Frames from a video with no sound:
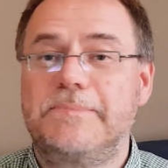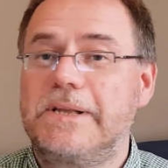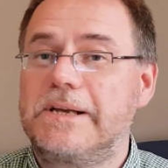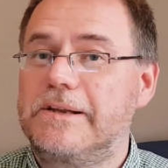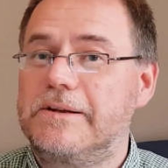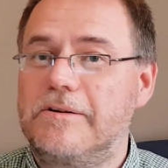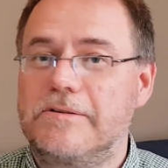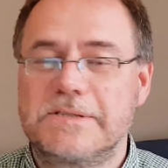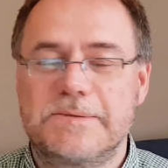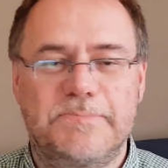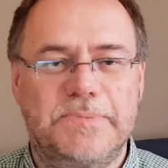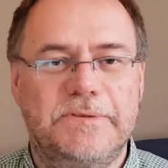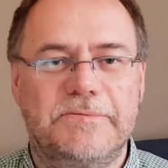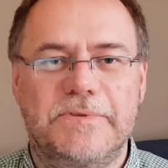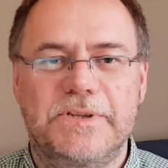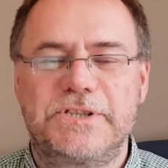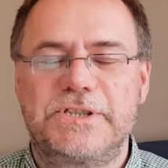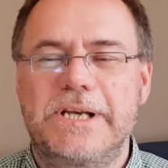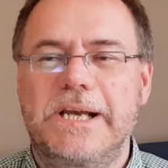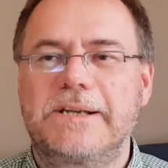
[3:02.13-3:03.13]
They can also be
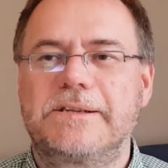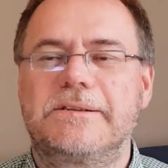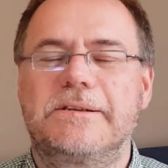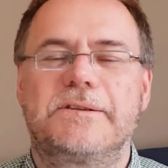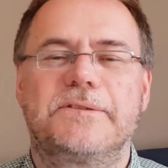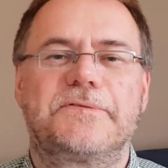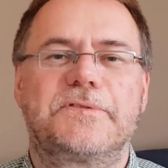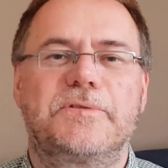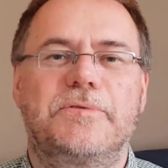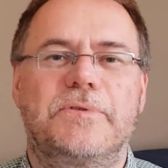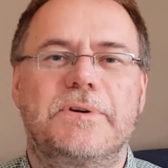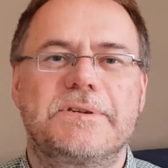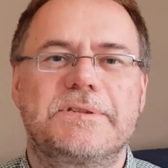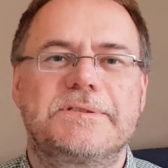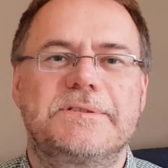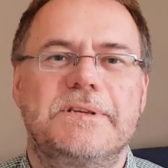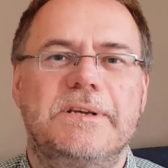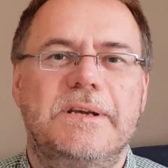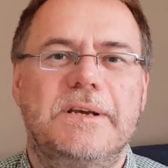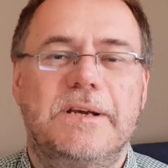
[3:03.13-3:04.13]
rejected, of
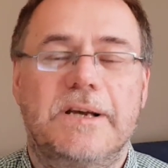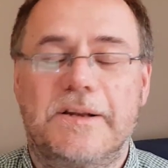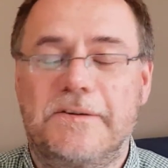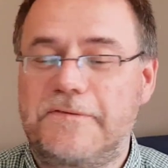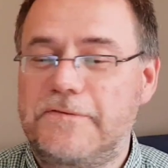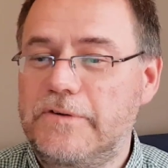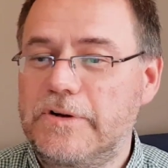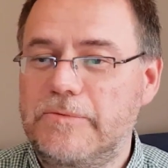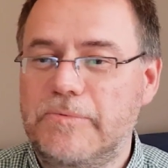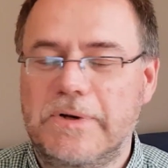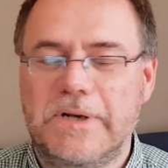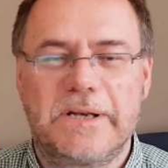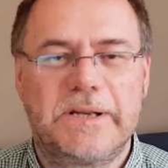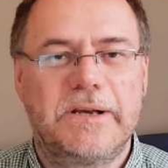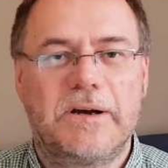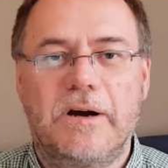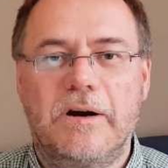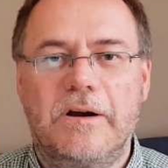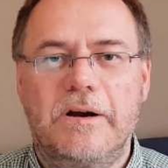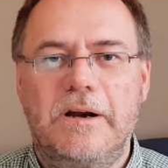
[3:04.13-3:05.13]
course, and frequently
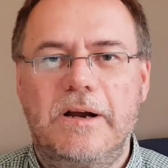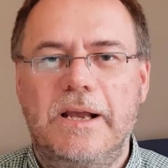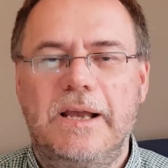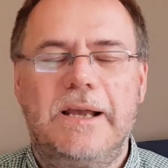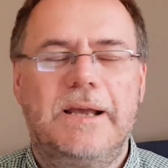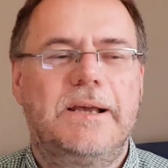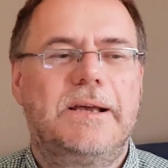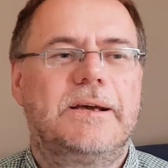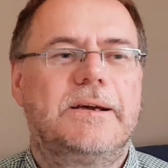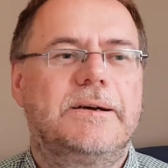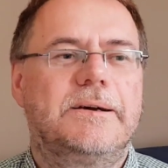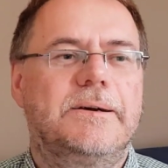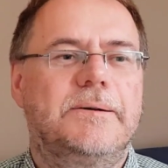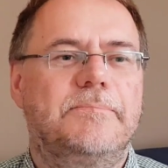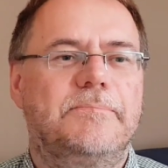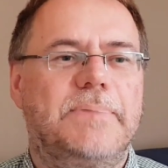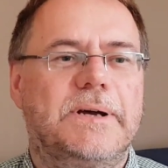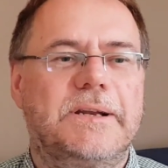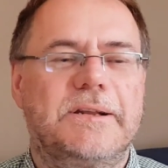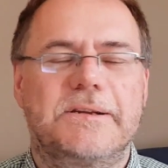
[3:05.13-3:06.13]
are,
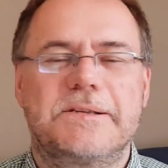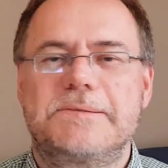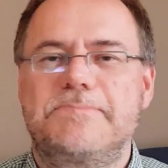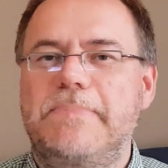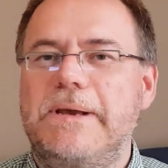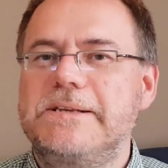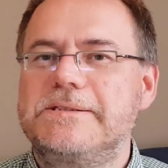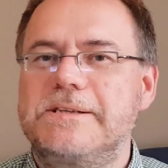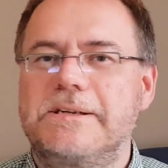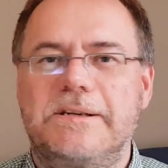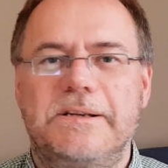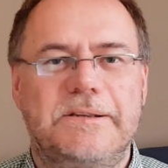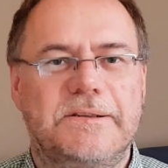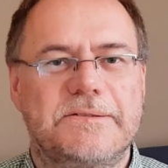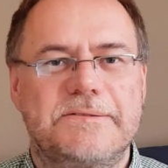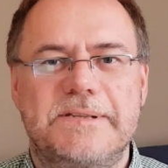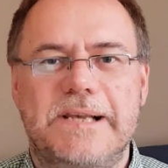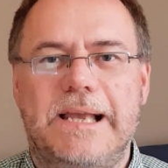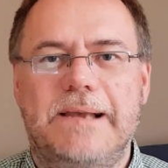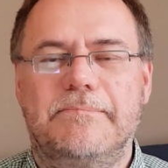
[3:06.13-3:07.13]
but it is basically the
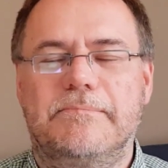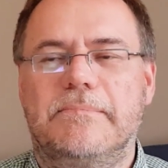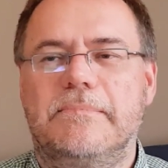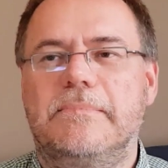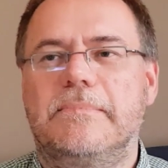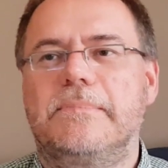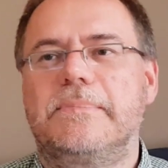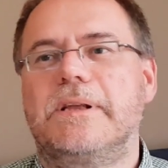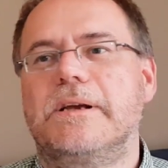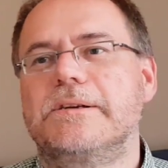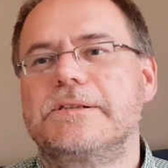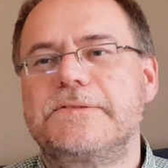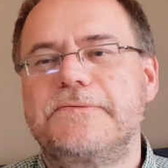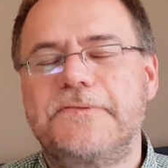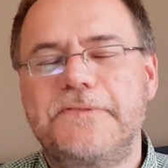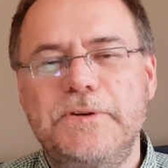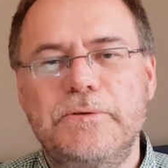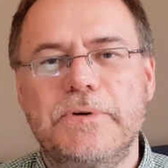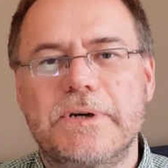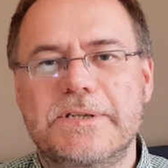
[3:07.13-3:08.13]
same. There's
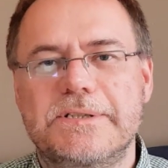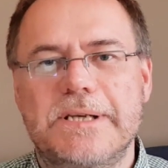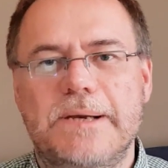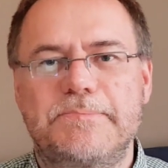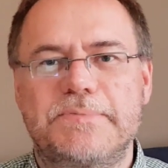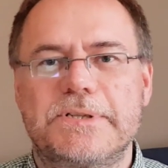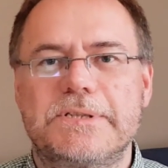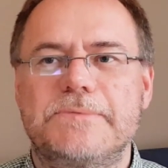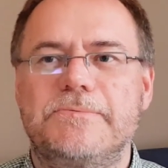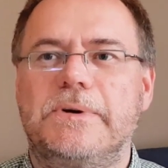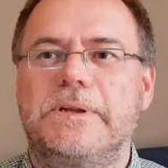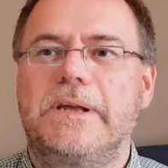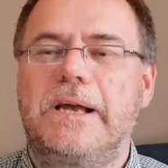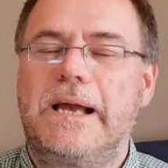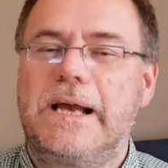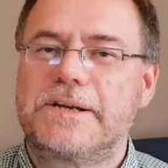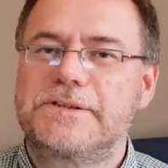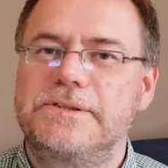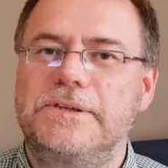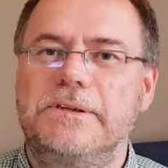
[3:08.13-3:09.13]
few exceptions where they're
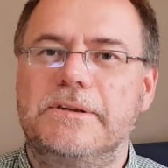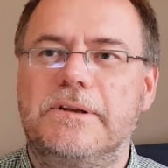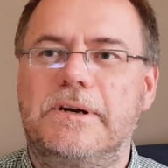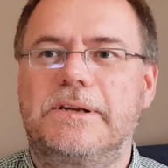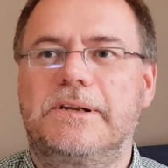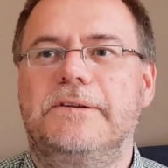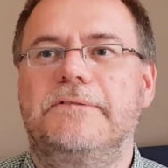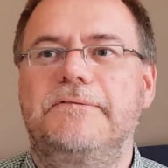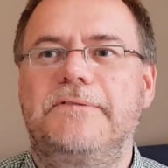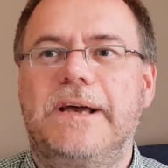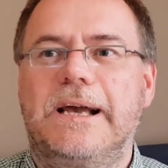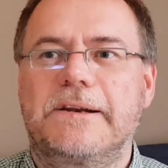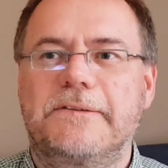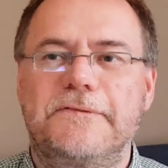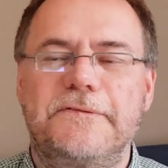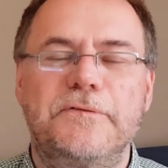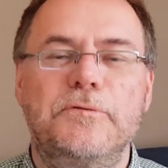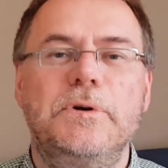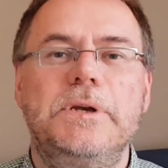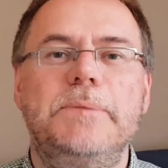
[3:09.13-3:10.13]
actually not in fact
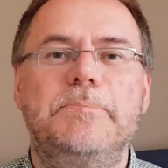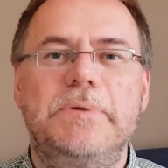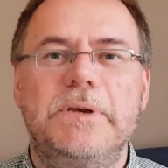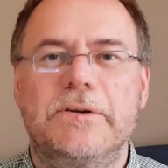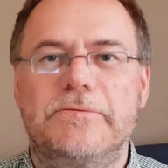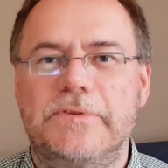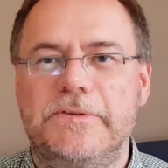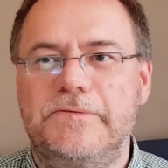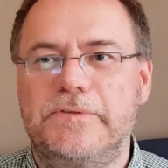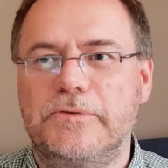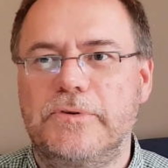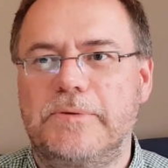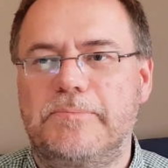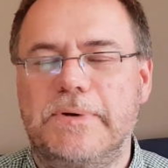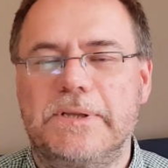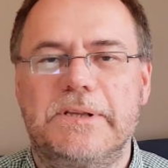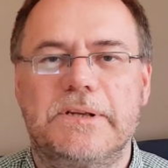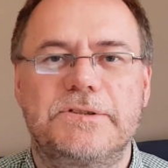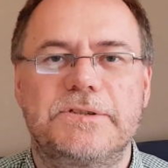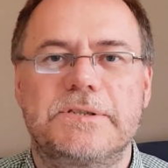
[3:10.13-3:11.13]
fully peer-reviewed,
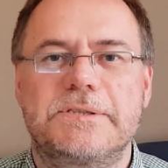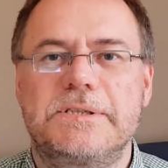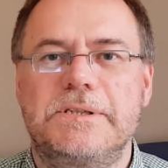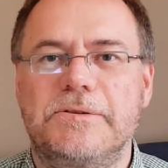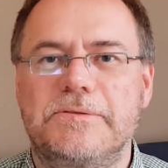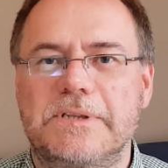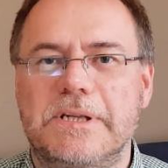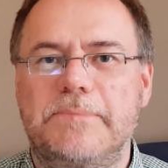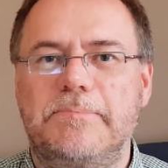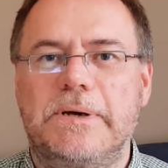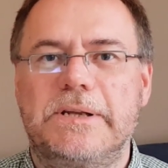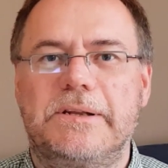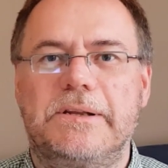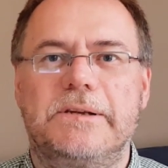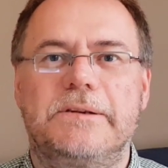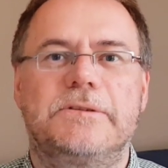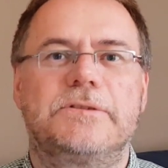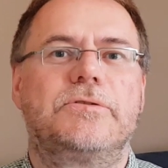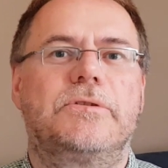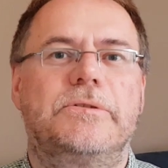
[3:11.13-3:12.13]
but they're just looked at by the
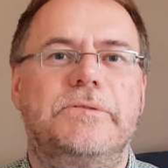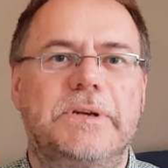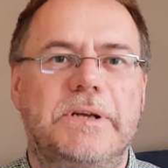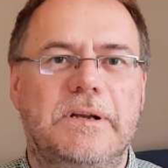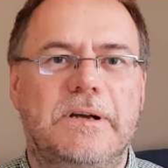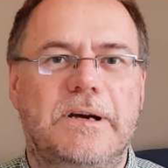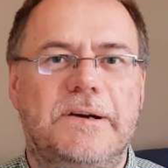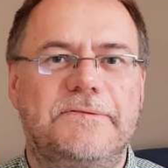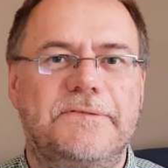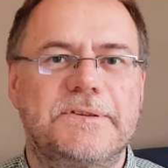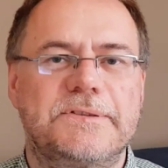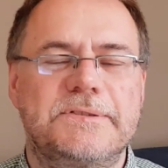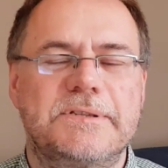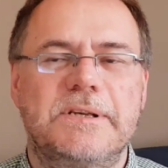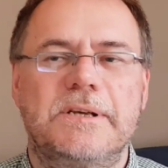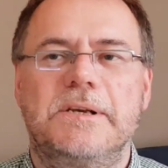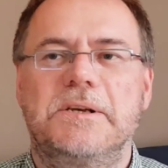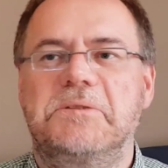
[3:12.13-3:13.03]
editorial office.